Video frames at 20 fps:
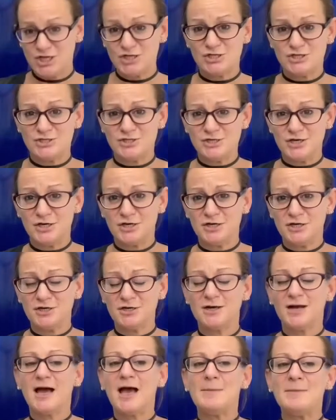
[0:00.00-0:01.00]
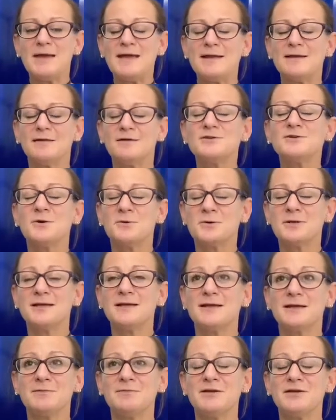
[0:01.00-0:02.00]
Duh. I mean,
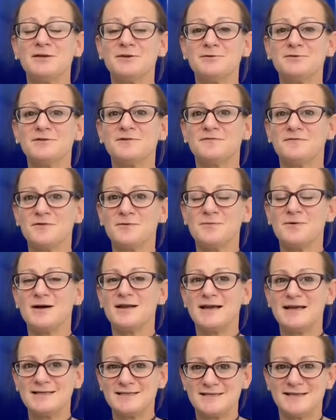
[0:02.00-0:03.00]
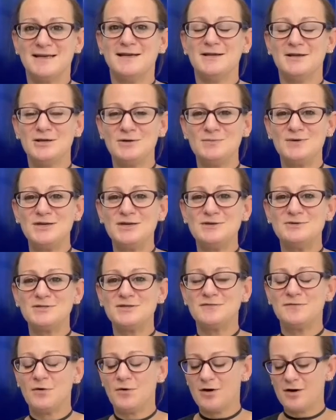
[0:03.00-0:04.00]
totally it can be used for what I said it could be
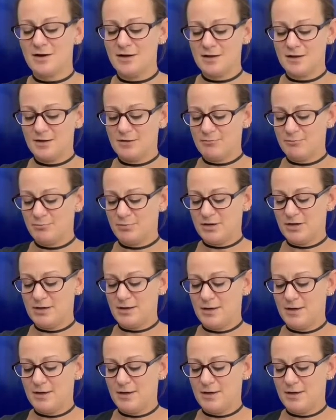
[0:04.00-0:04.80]
used for, but